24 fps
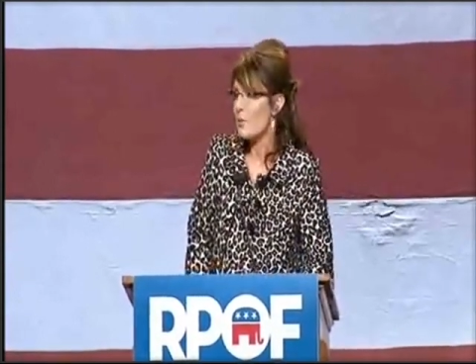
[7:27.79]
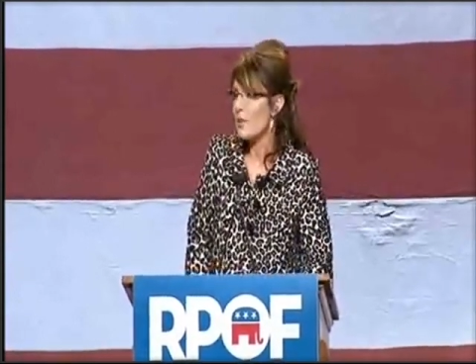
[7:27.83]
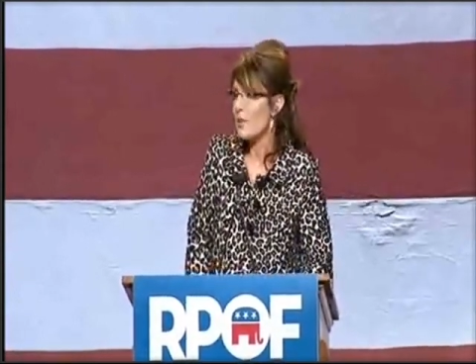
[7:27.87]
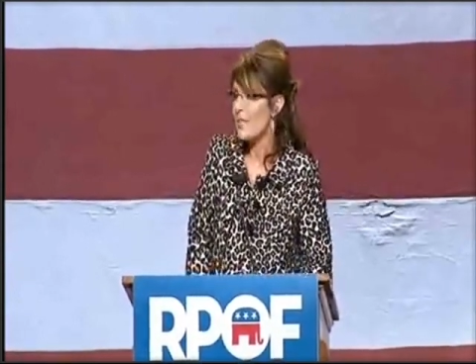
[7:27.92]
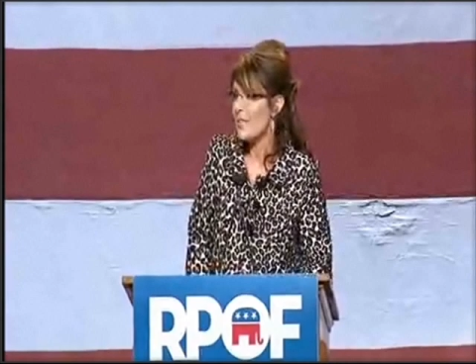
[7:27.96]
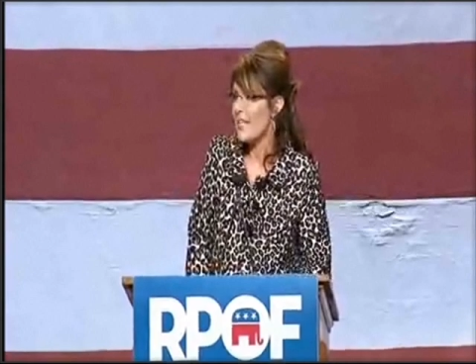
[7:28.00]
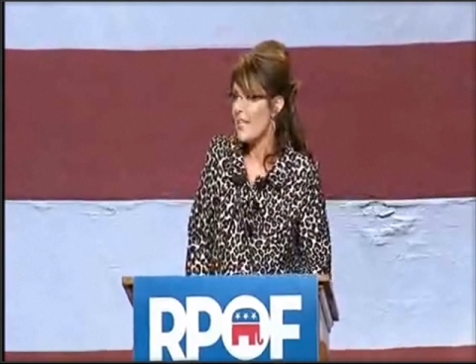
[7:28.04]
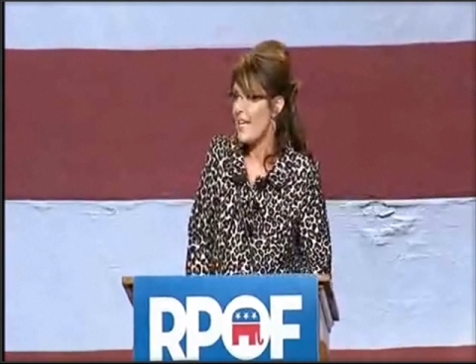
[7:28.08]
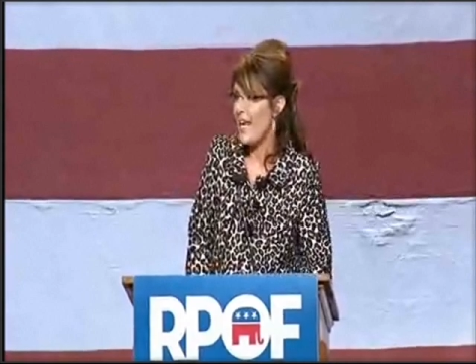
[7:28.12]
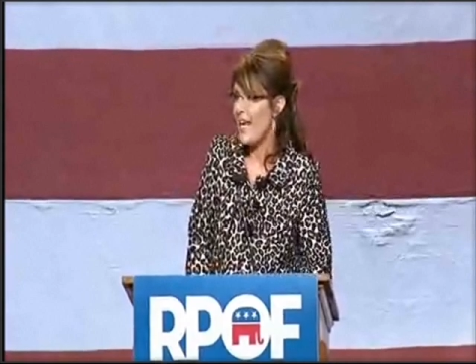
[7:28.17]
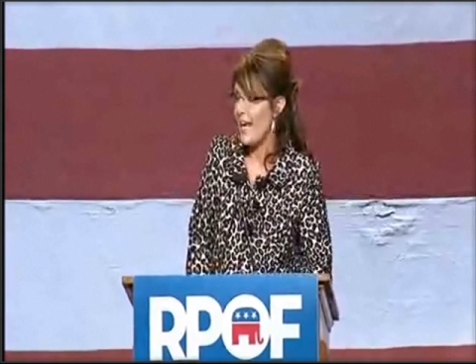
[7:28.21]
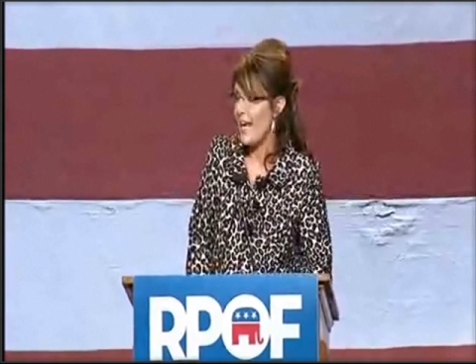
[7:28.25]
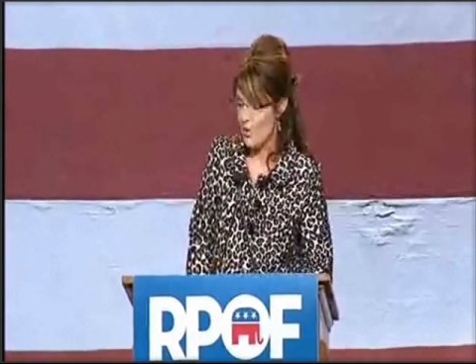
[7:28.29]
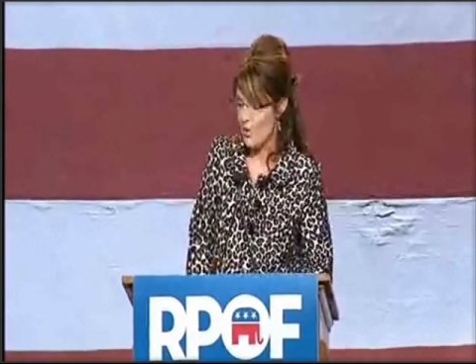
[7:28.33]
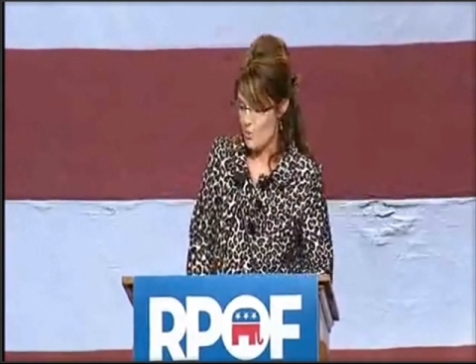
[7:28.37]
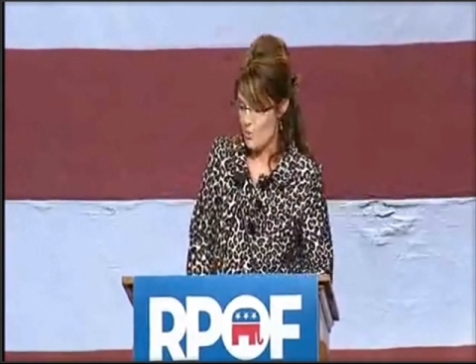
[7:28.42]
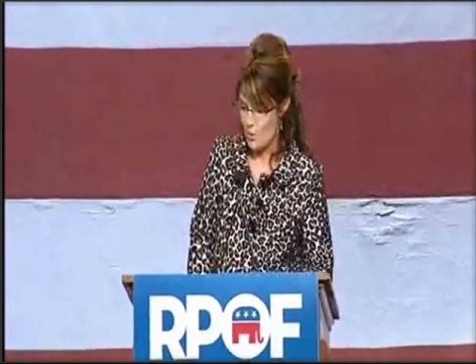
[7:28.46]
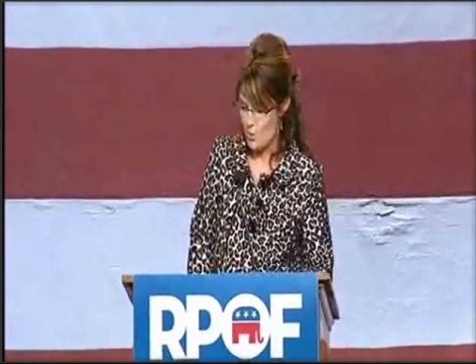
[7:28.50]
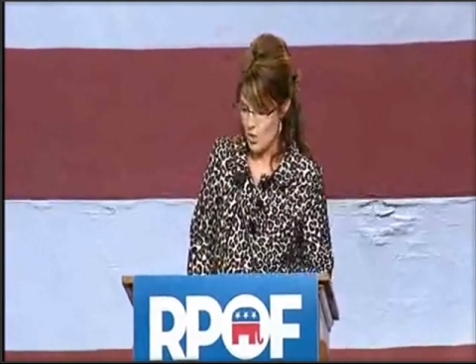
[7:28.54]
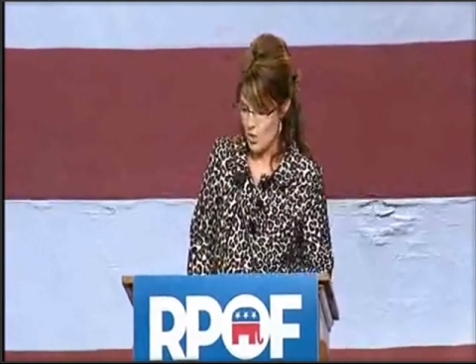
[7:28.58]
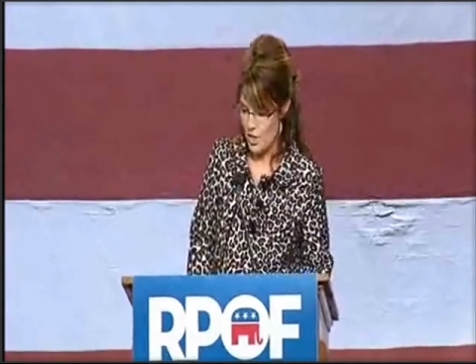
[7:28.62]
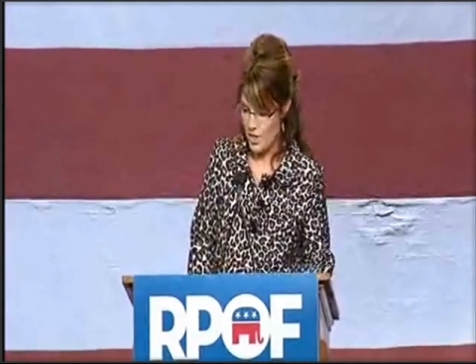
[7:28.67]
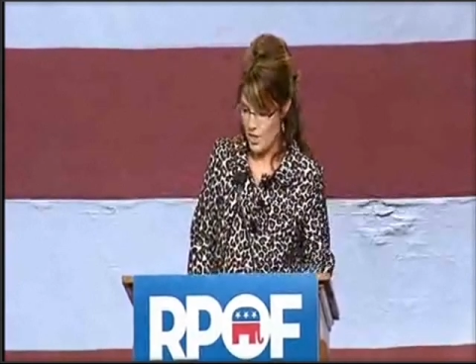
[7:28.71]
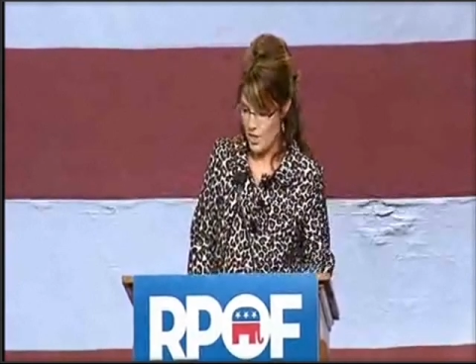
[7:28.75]
really can't
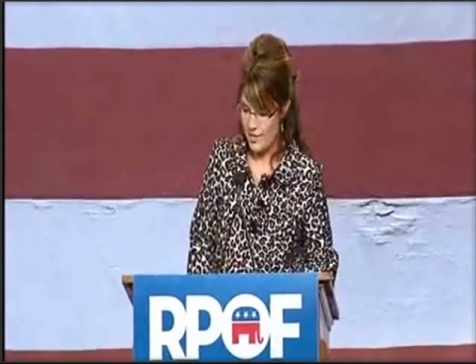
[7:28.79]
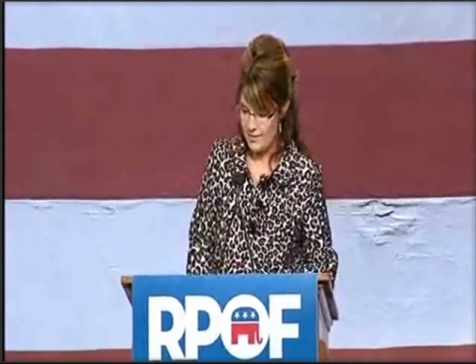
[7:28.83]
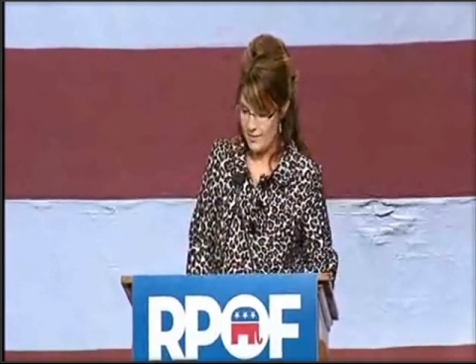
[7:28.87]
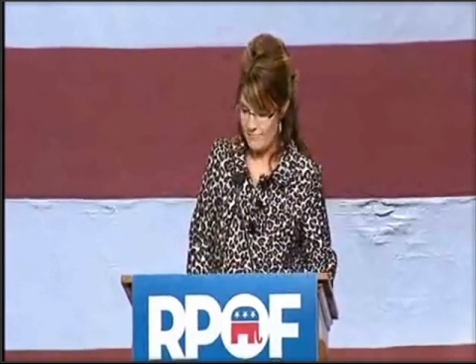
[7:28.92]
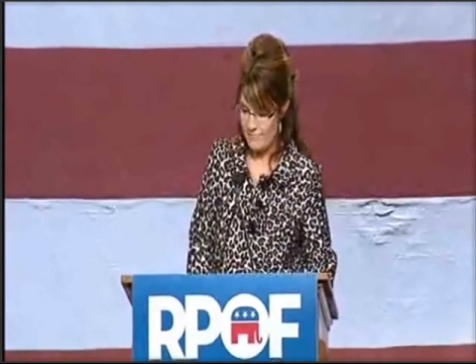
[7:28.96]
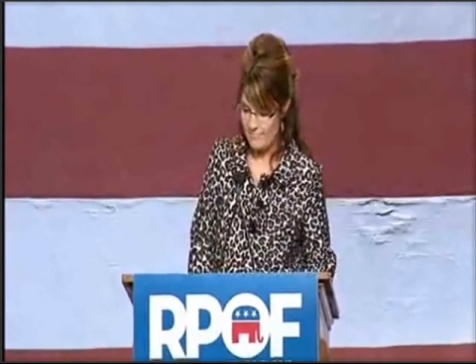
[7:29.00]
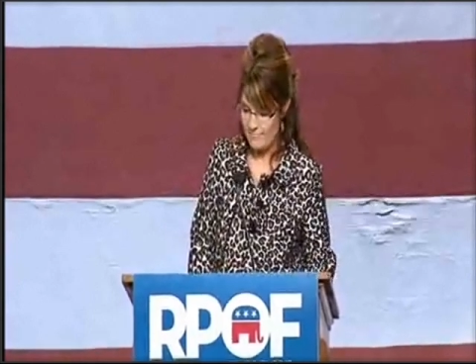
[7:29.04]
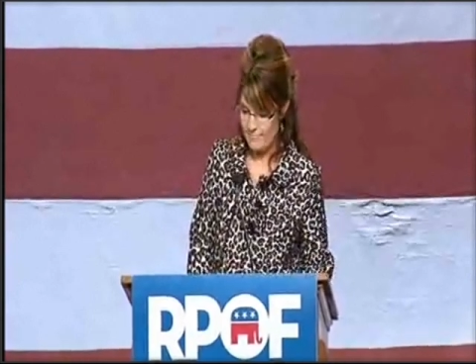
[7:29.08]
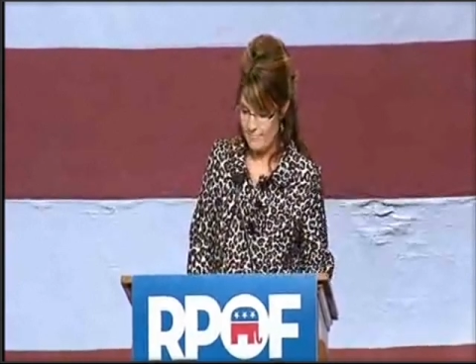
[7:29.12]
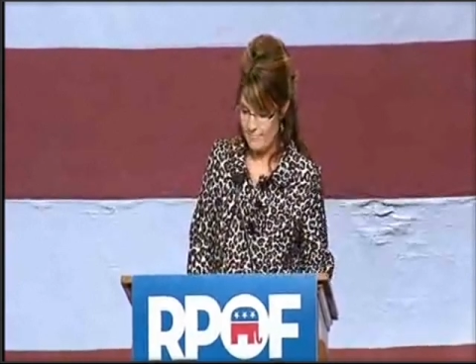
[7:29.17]
work.